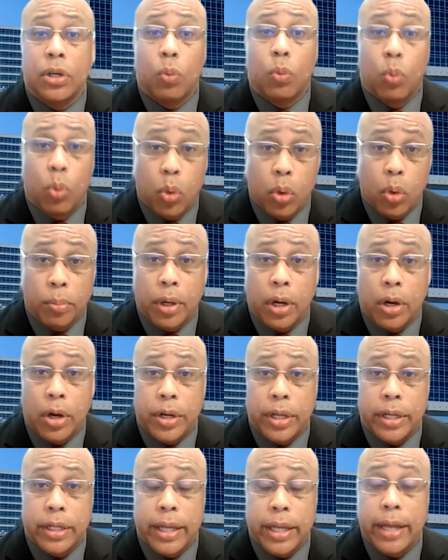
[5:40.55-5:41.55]

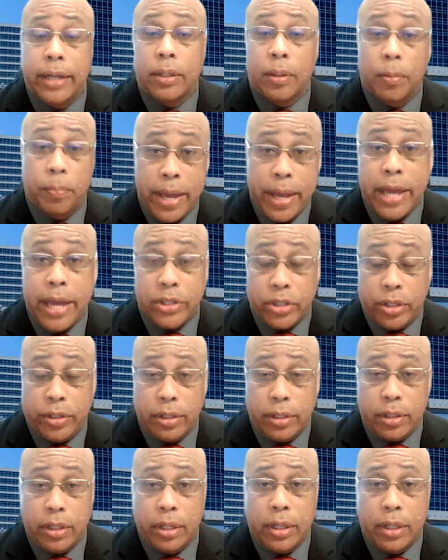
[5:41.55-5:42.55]
warm-hearted, and compassionate,